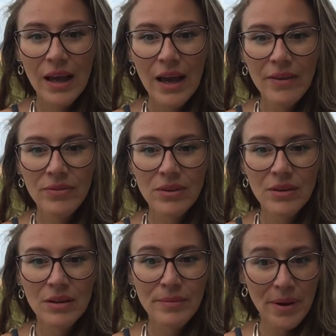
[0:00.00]
And
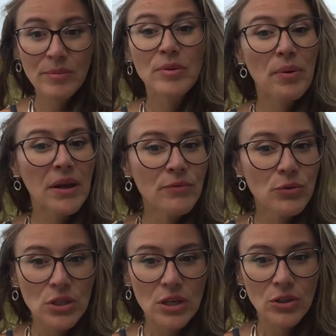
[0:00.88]
it might be
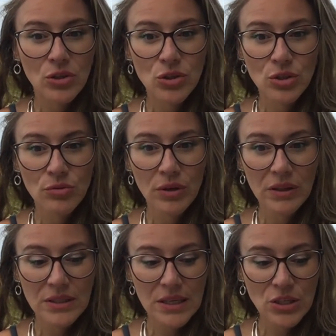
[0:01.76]
painful psychological
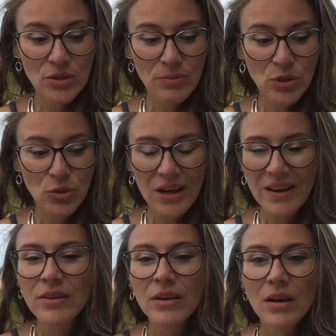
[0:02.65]
realization, but you
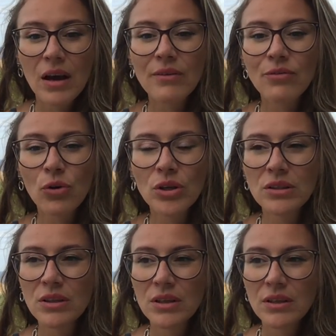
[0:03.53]
can't avoid
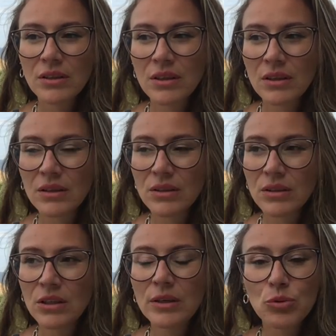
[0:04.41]
the
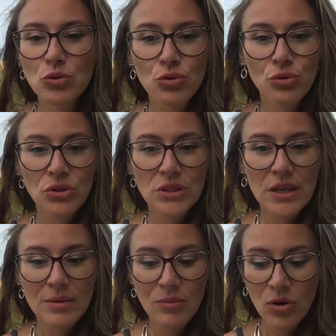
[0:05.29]
deep truths
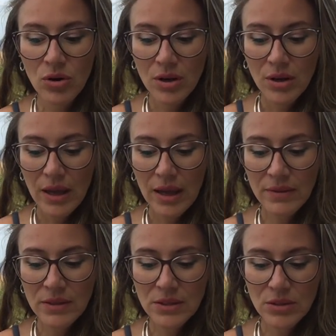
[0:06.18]
anymore.
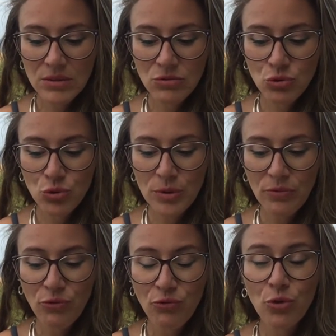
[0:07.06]
And this
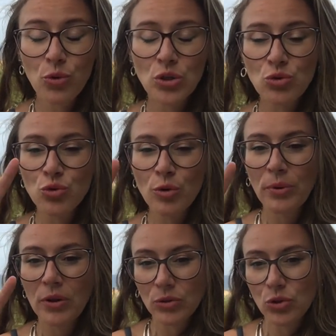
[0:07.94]

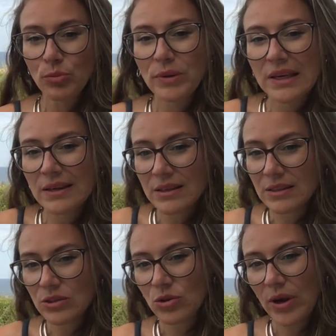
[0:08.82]
quadruple new
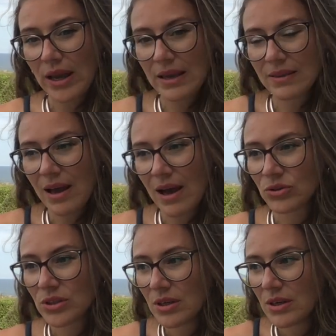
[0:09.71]
beginnings in your 8th
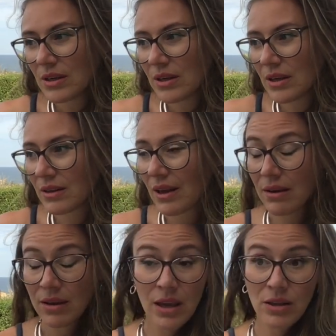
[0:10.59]
house can
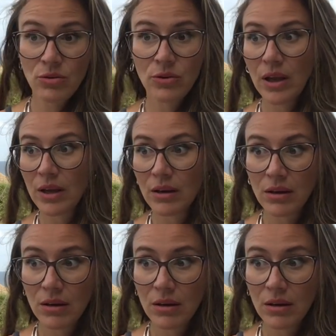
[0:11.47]
get you like